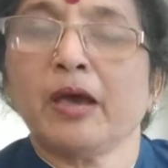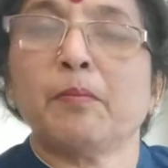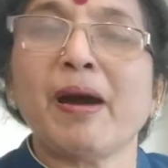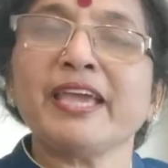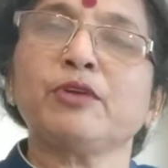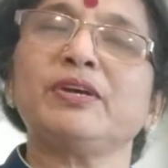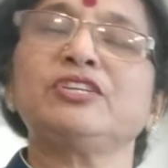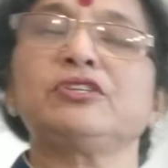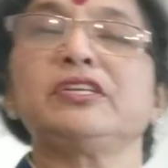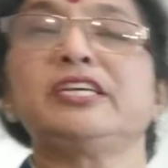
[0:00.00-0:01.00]
my
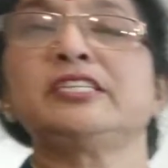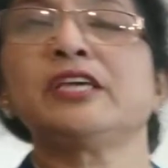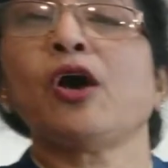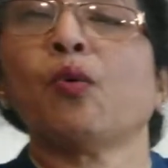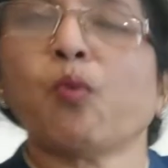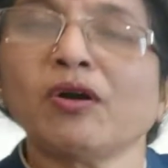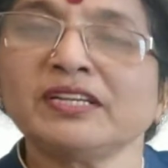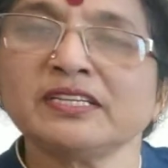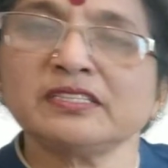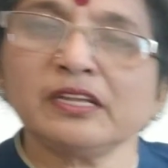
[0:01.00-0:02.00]
question is, what
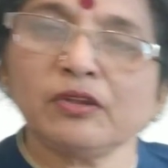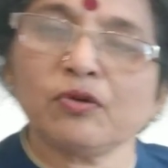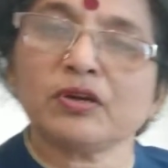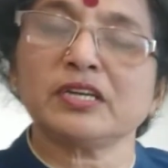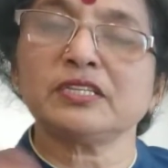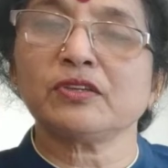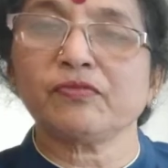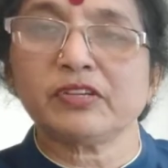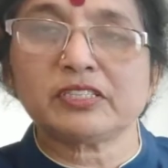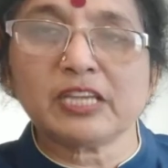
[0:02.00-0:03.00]
is the locus
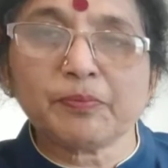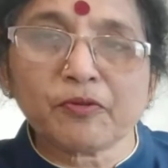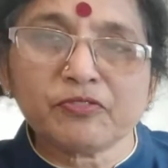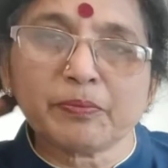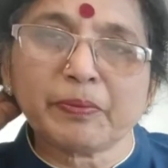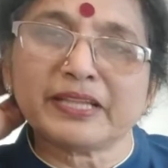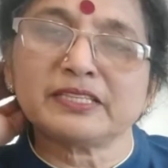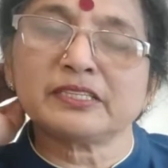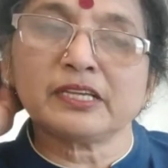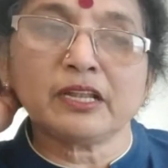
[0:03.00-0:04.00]
of the tip of the
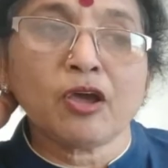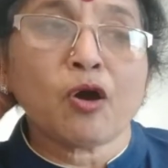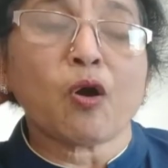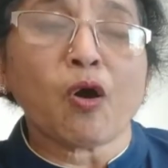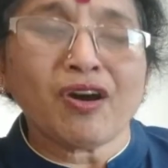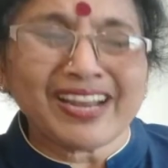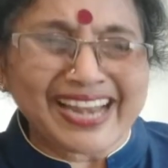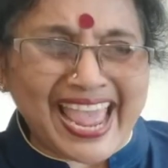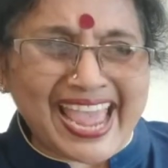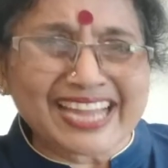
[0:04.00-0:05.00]
pencil or an
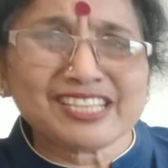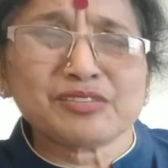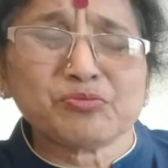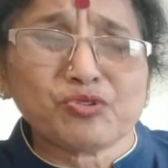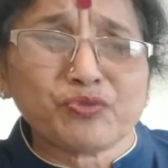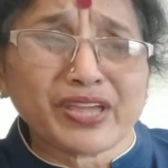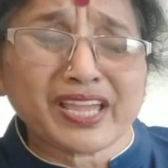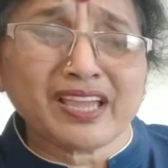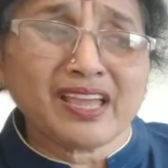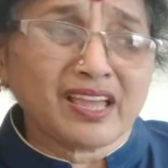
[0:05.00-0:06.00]
ant
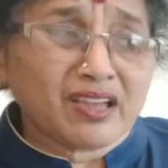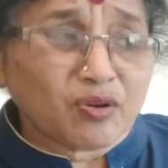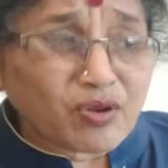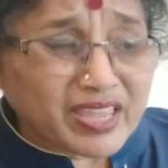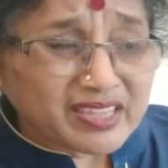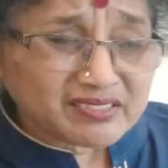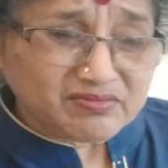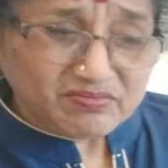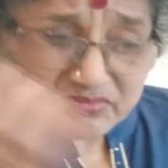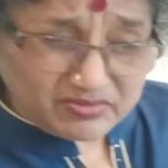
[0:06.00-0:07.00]
moving, okay,
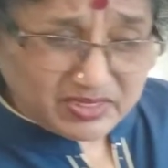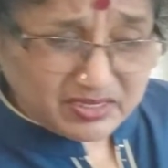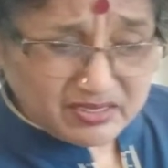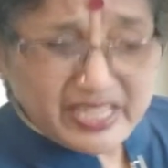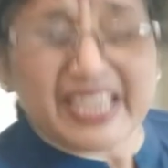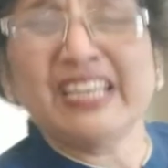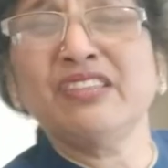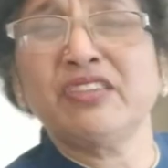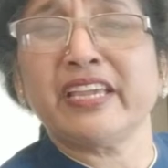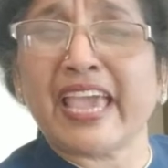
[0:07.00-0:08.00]

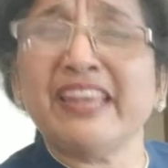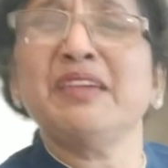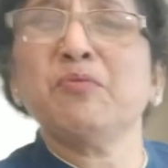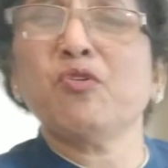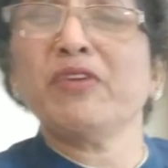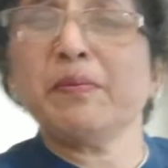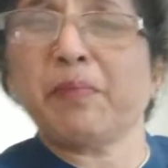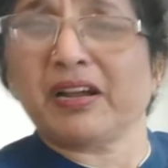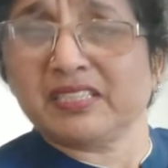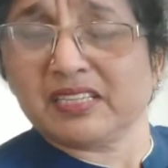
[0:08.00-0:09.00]
anything, any moving
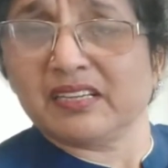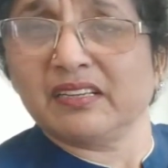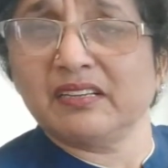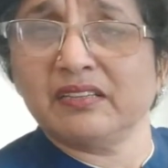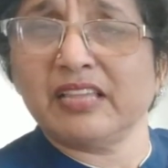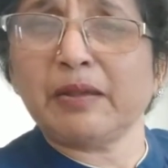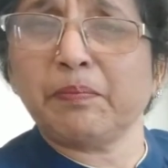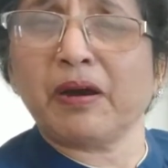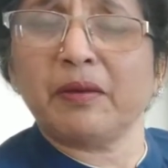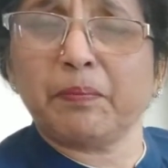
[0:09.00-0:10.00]
particle? That
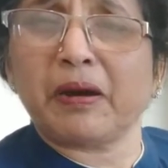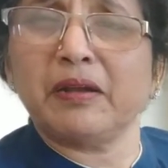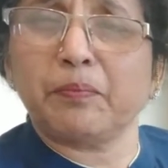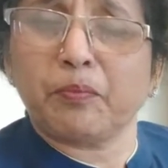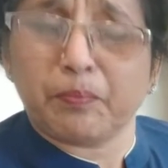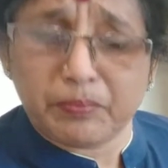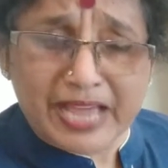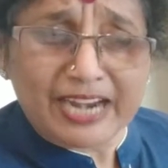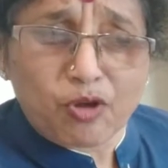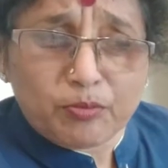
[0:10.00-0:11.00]

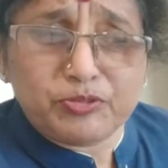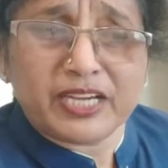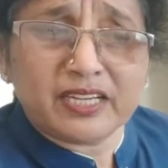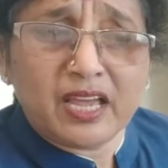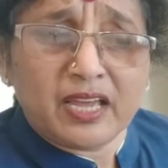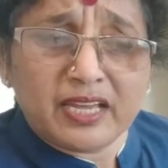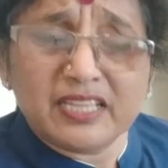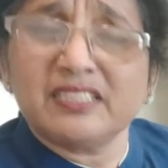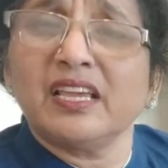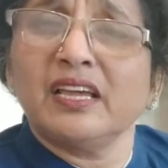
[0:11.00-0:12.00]
object
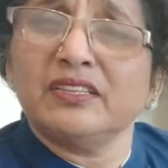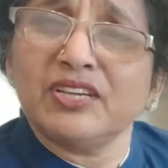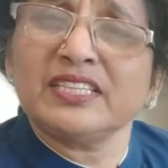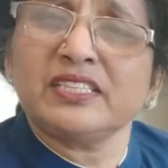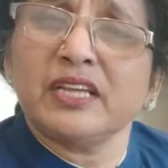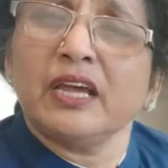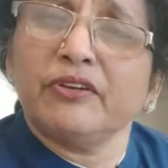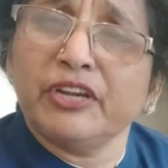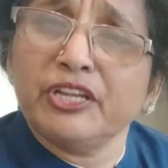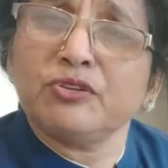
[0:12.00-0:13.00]
is just
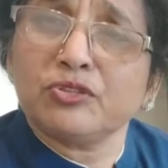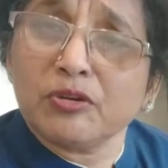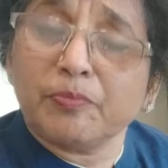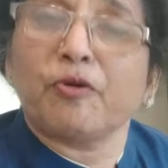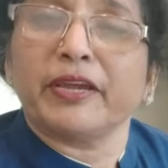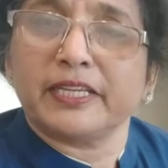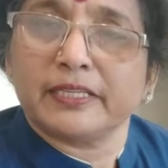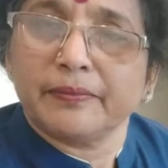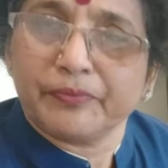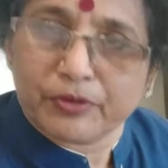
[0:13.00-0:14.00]
reduced to a point,
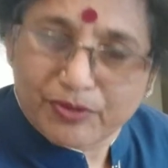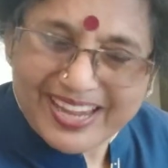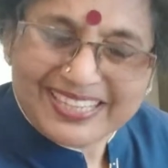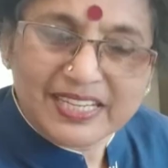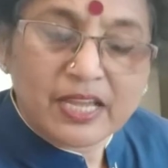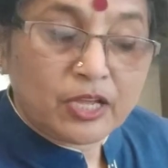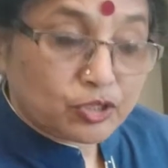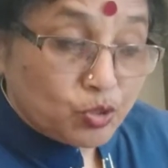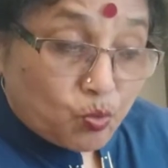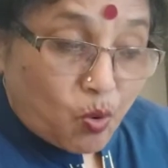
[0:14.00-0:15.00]
right?
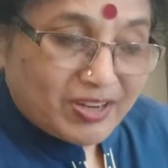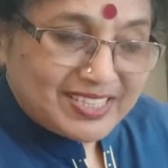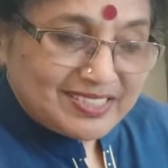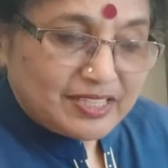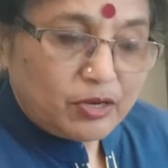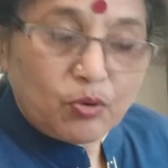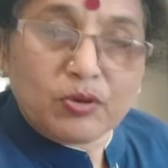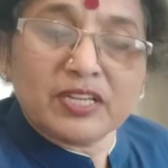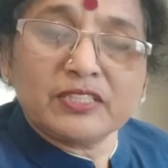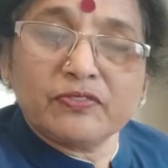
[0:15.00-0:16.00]
So what is the
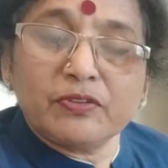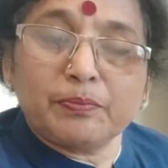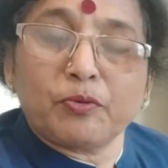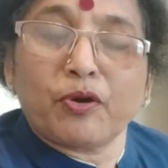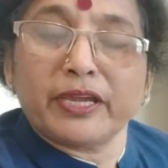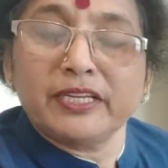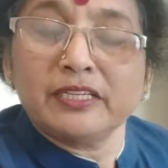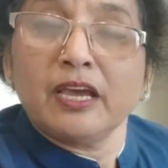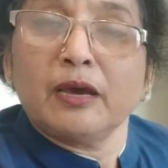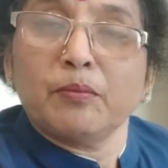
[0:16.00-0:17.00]
locus of the
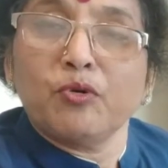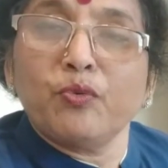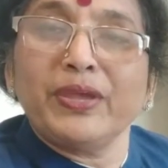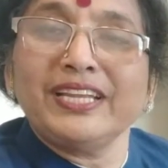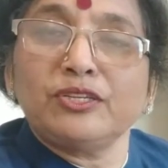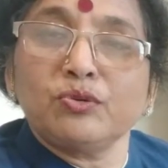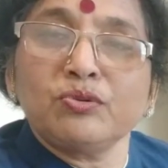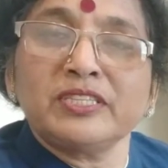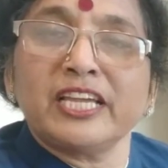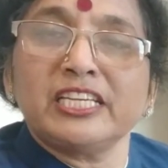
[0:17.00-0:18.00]
point moving 2
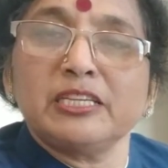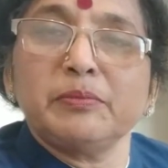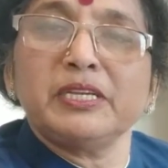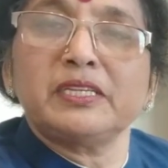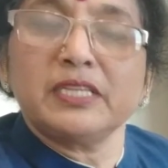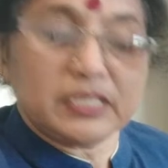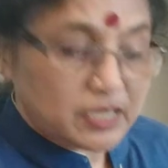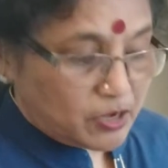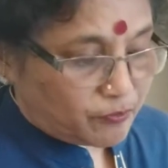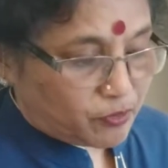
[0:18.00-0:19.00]

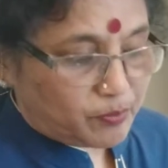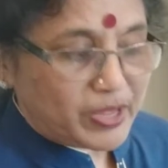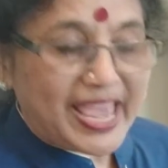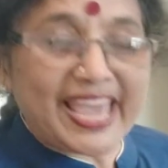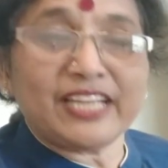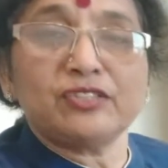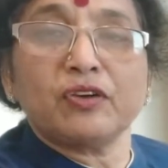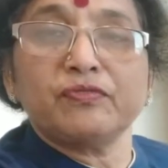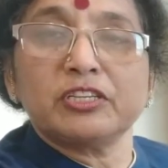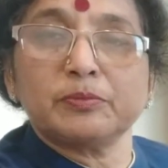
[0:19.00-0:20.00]
centimeters from the edge
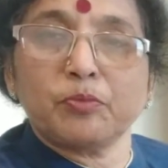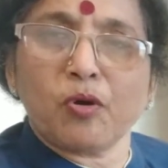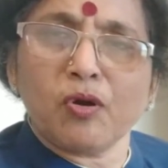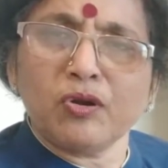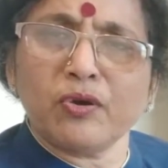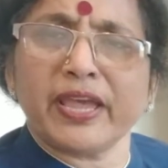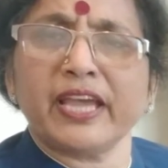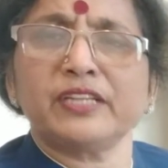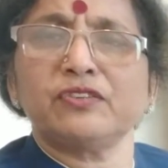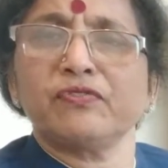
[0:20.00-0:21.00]
of this board or
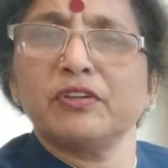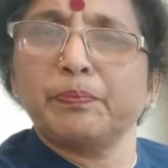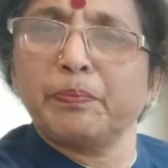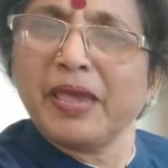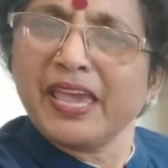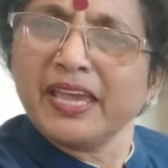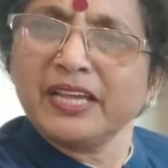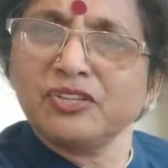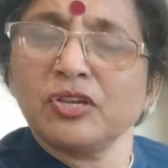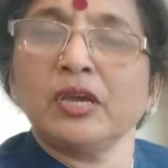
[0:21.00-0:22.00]
edge of the
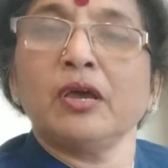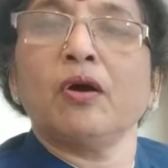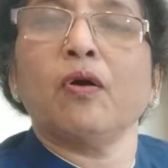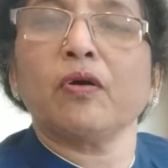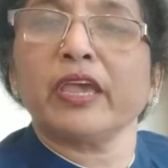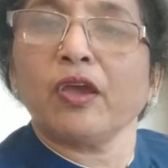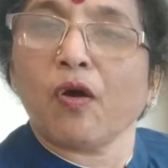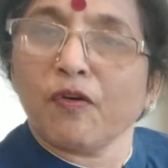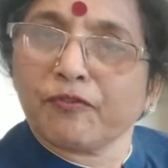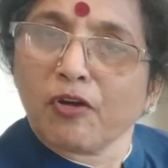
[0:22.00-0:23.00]
page, okay,
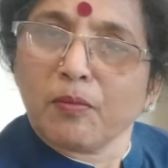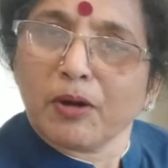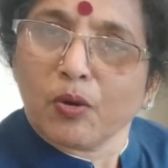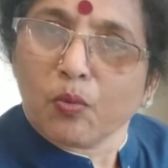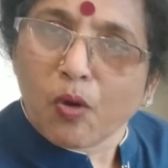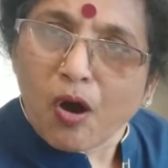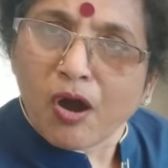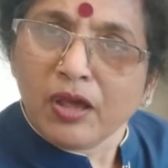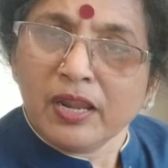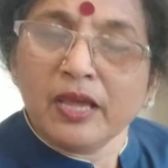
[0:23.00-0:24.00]
or from a
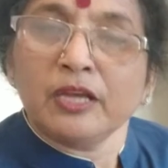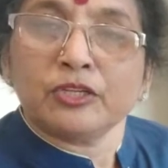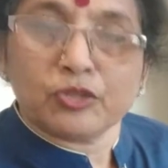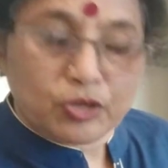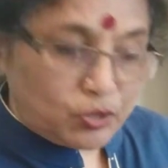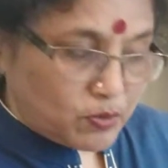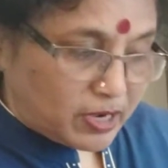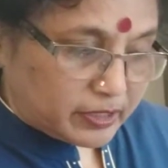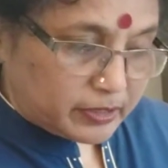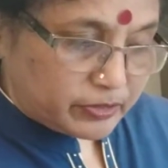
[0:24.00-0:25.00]
wall? So you
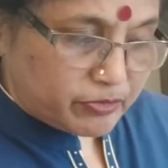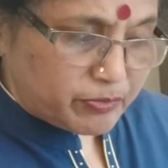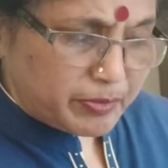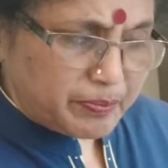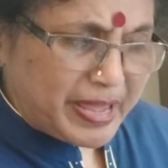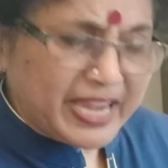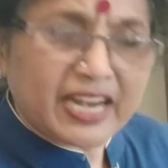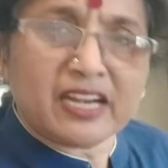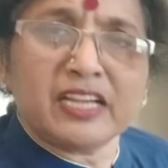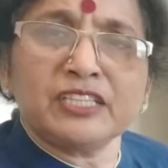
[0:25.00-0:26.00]
make
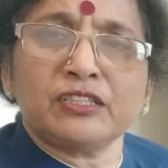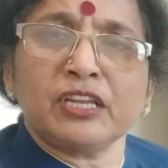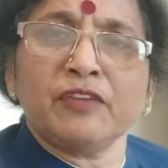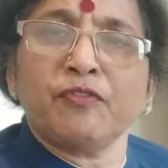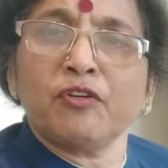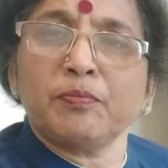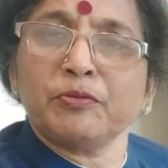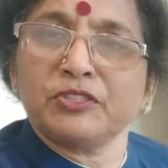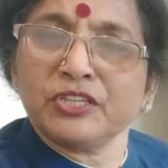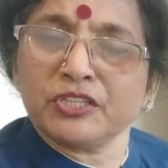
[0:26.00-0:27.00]
at least 3-4
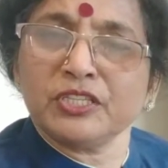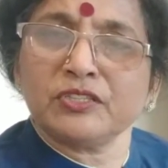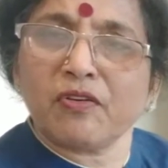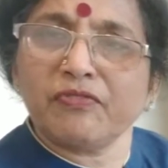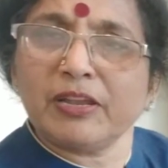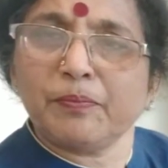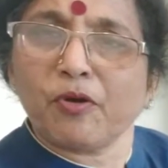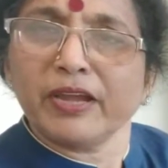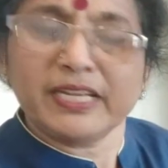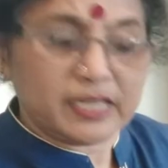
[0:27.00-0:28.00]
positions of that
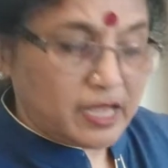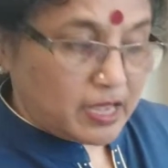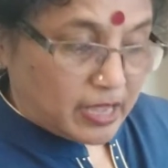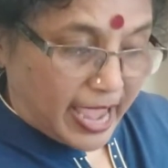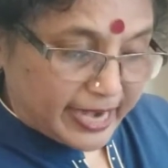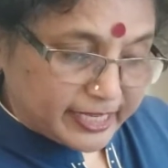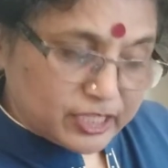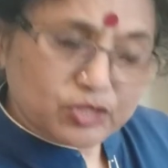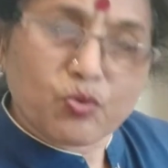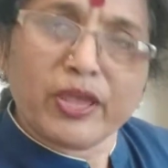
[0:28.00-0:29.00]
point, and it
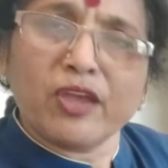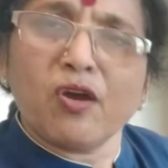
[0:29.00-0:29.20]
is going